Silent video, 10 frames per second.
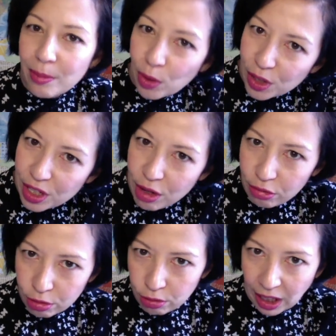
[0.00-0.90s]
or
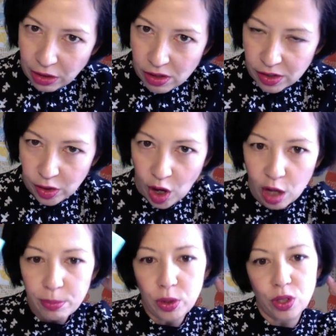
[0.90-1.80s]
see-through like to the
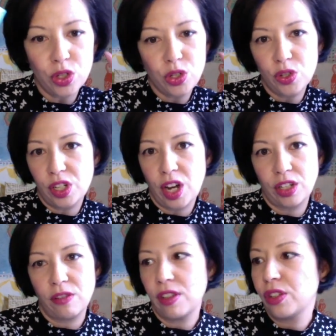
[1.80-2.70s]
scalp, you can just use a
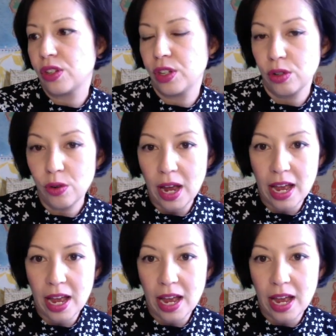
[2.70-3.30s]
touch of this too.